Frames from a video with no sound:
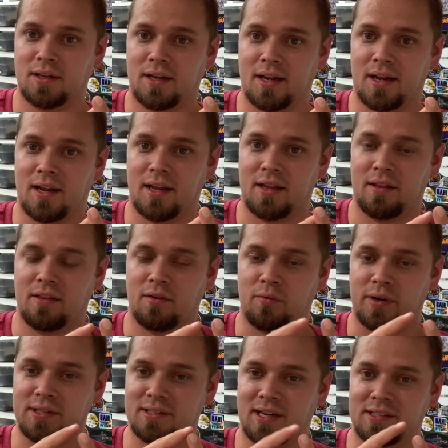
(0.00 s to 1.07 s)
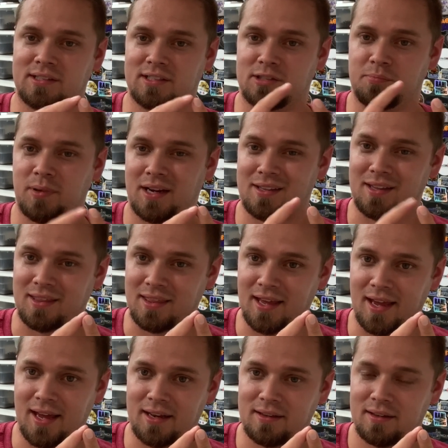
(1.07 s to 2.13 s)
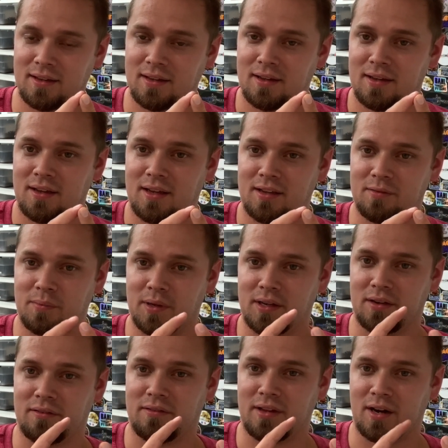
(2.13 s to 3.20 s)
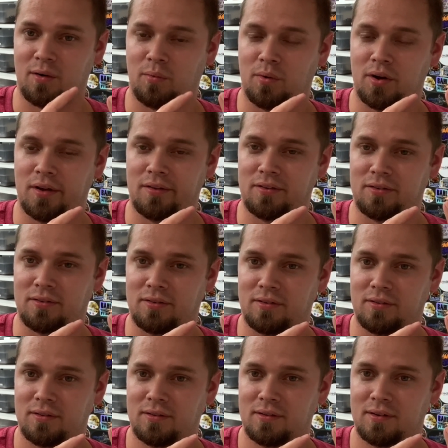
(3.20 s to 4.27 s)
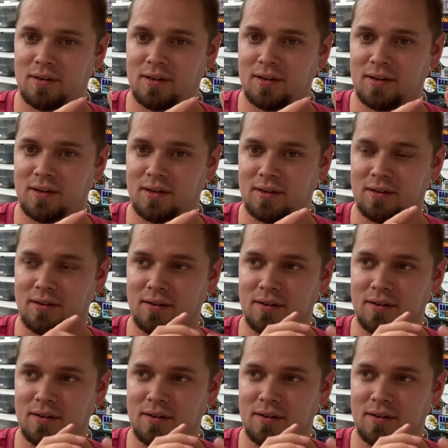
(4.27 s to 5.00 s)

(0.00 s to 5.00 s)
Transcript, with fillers: And the reason I suspected that is because there was uh,